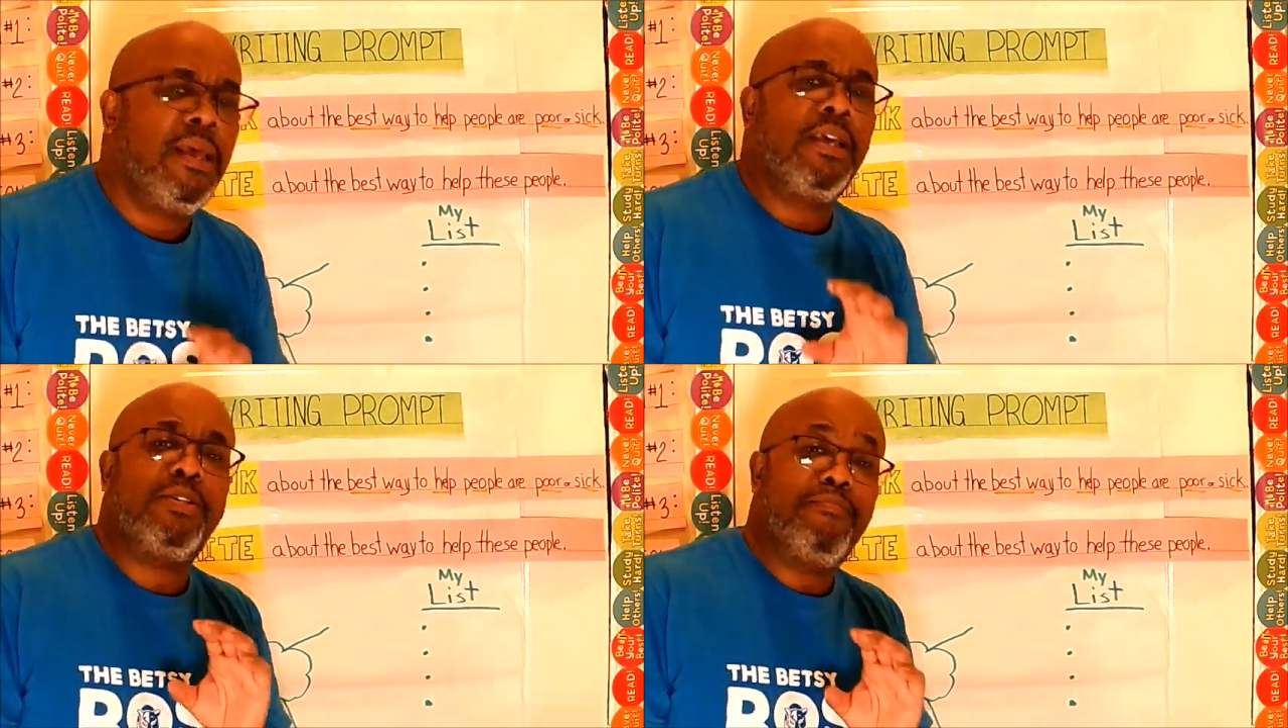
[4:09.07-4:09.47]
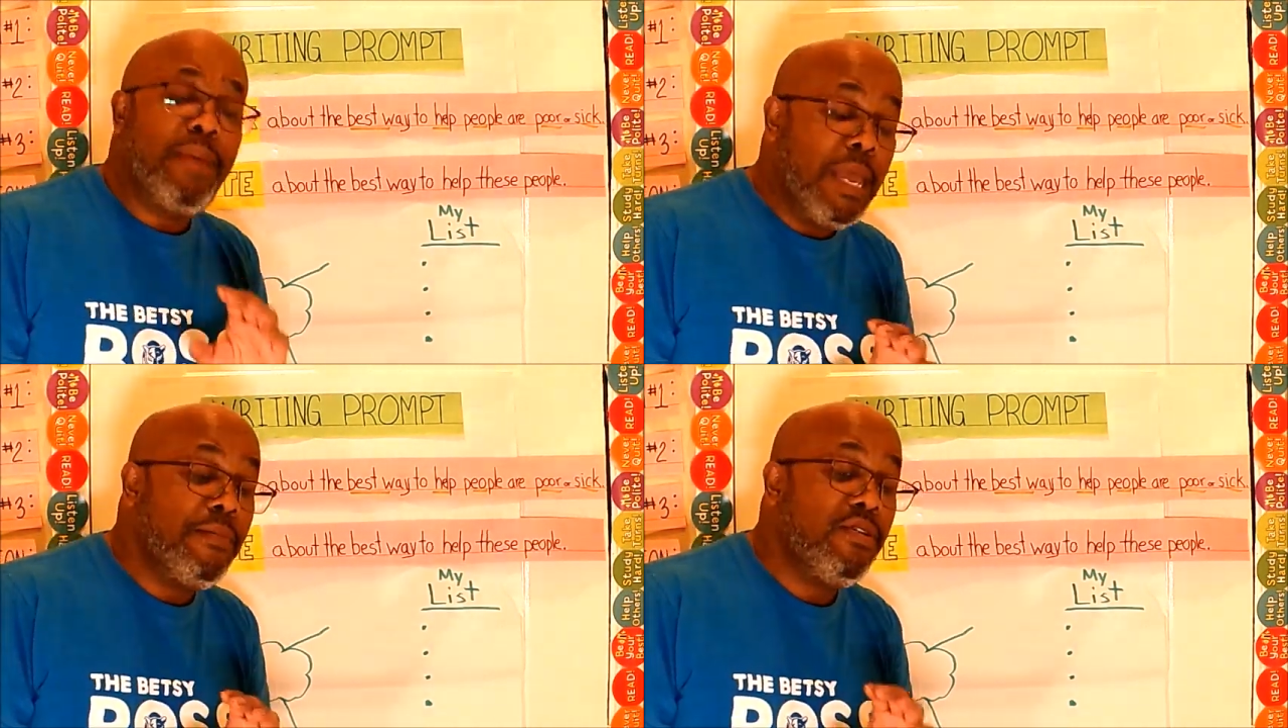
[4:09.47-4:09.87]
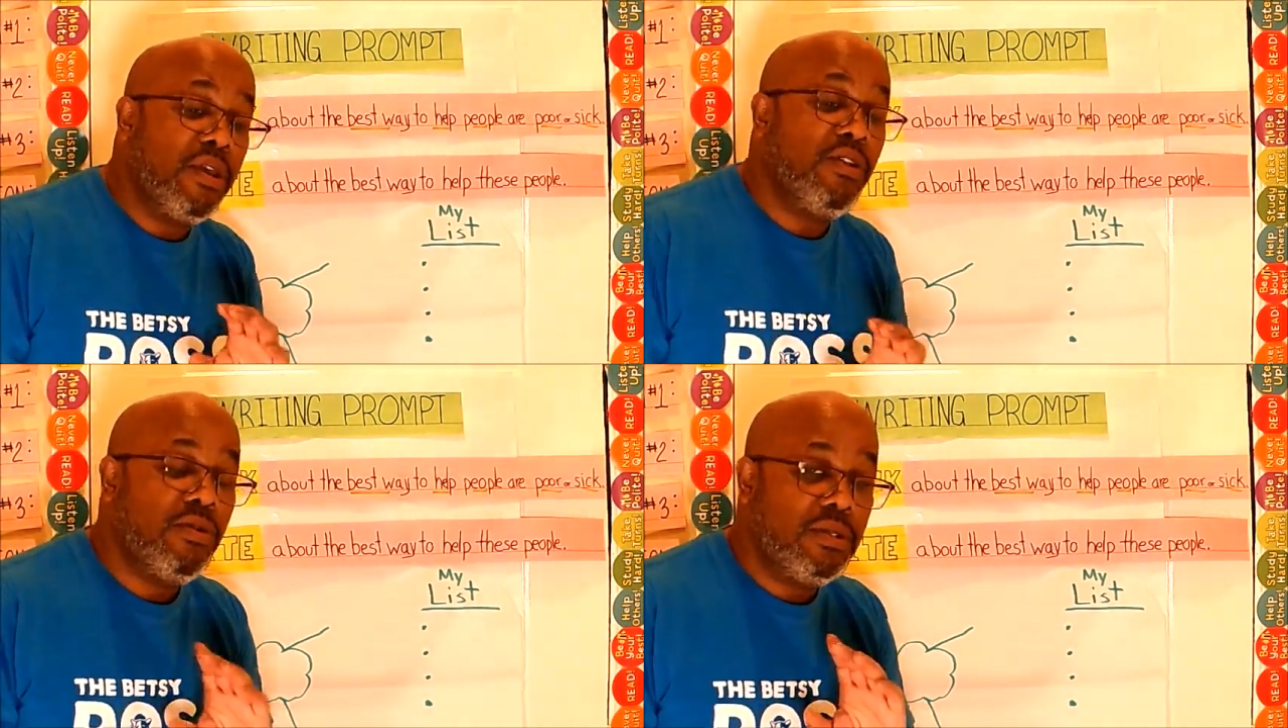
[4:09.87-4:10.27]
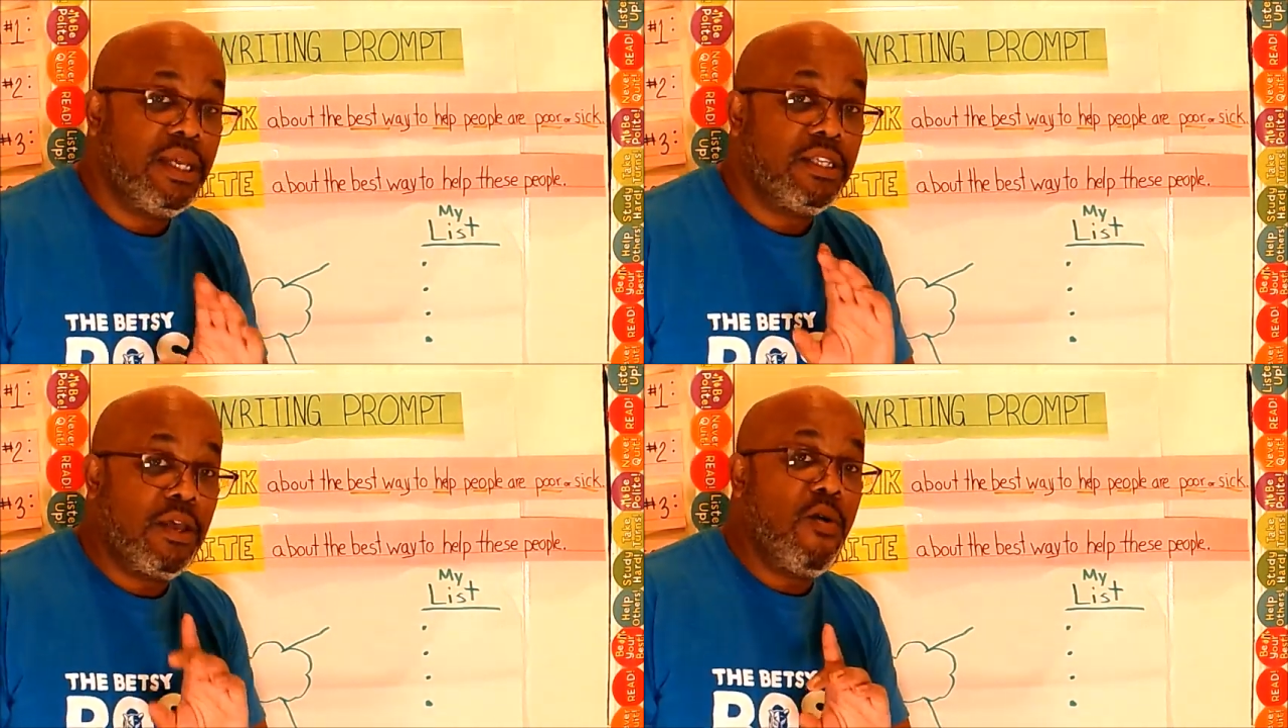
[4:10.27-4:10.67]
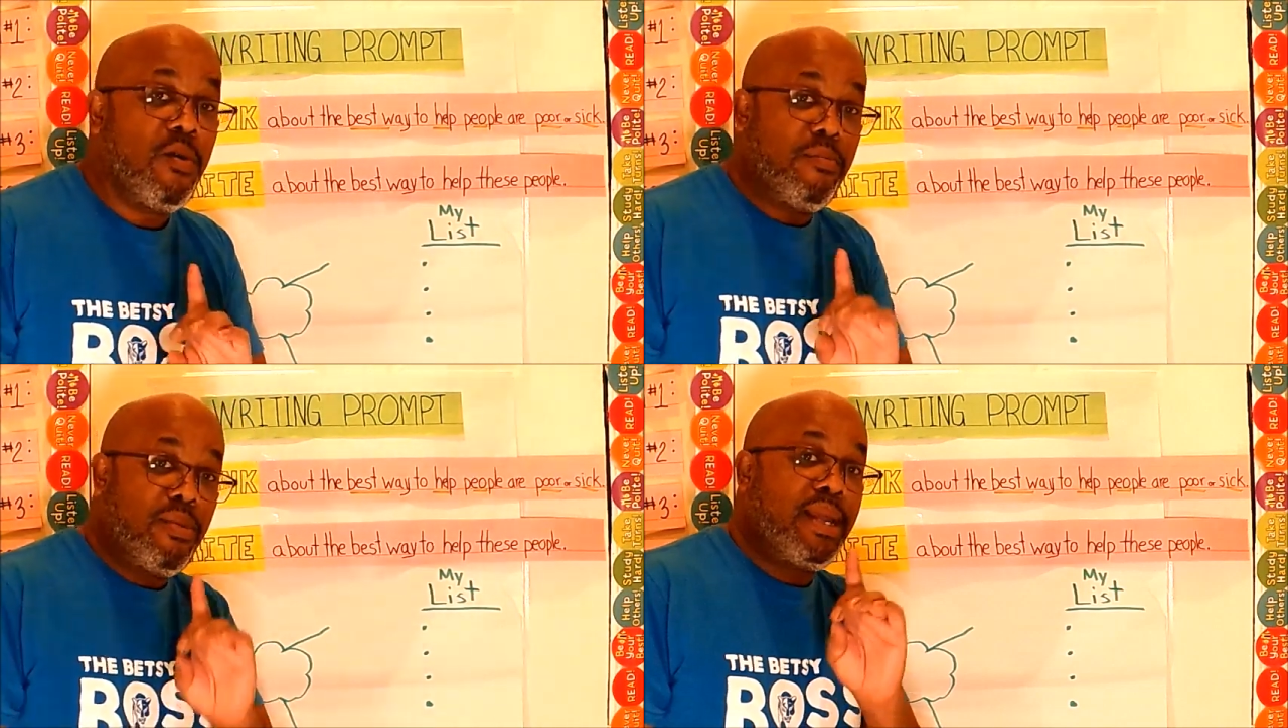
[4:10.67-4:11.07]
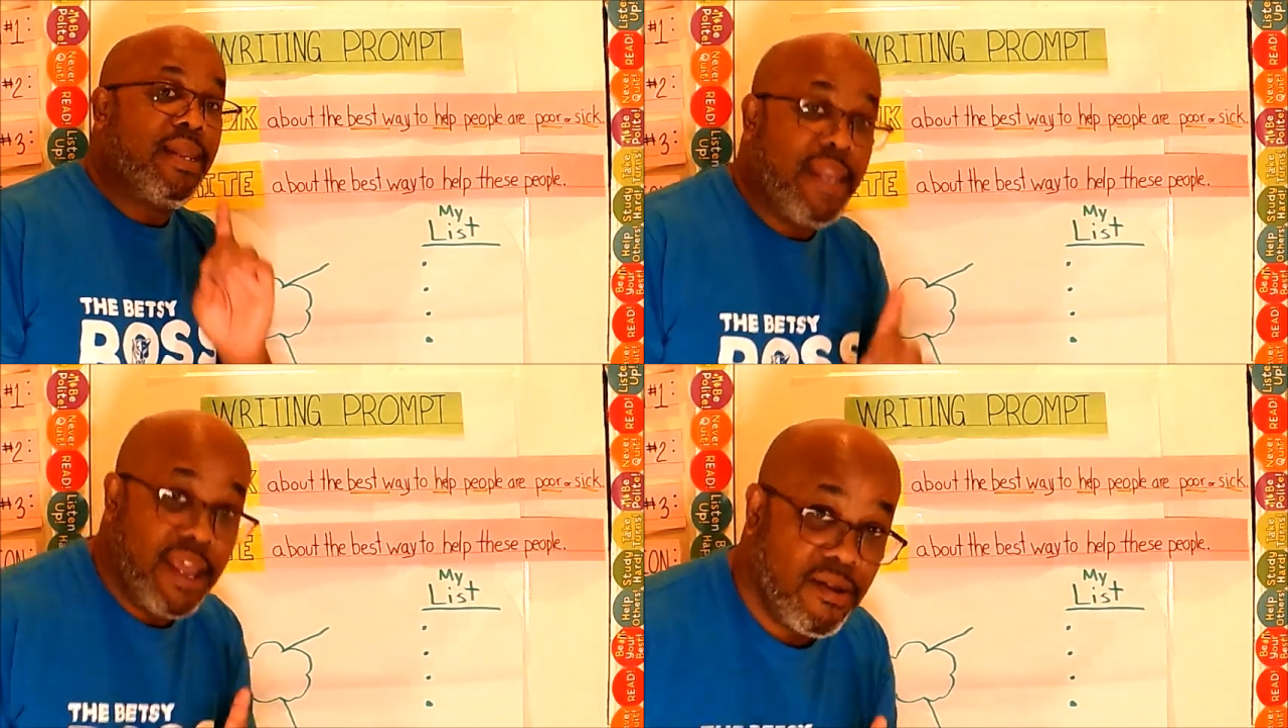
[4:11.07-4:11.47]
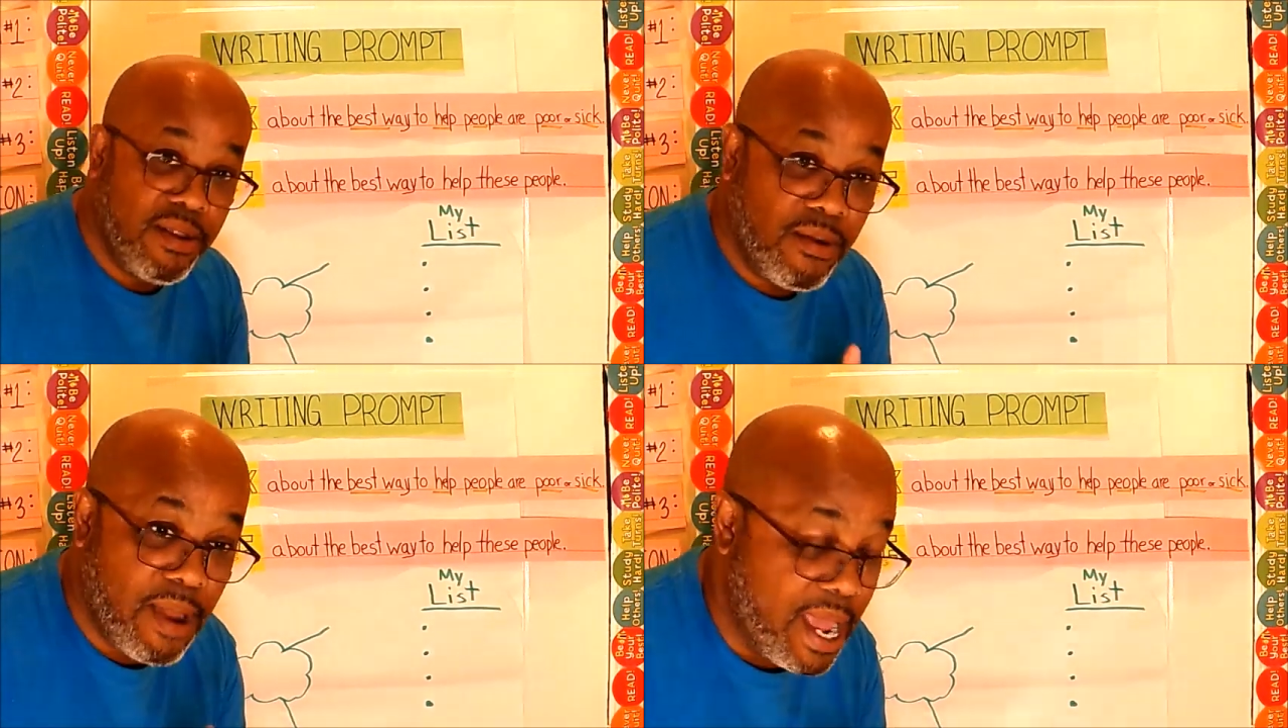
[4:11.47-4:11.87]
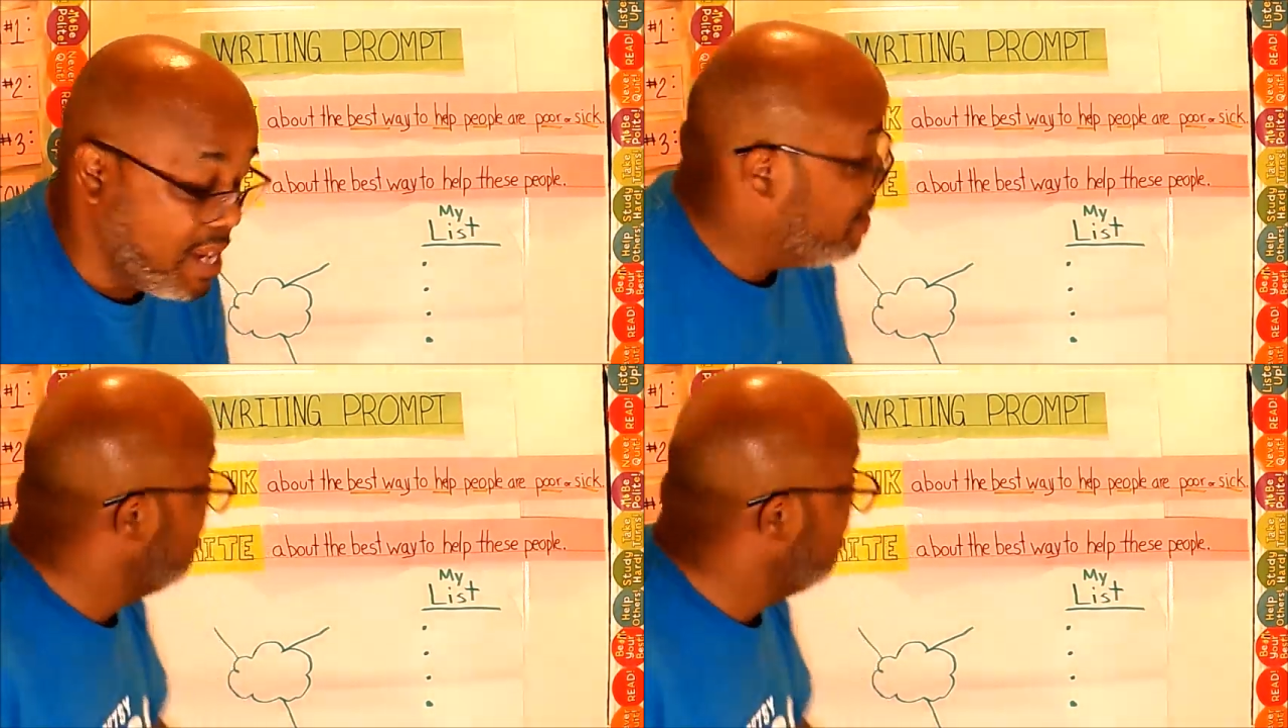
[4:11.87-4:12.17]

Because maybe you can use it as a golden brick later in your writing.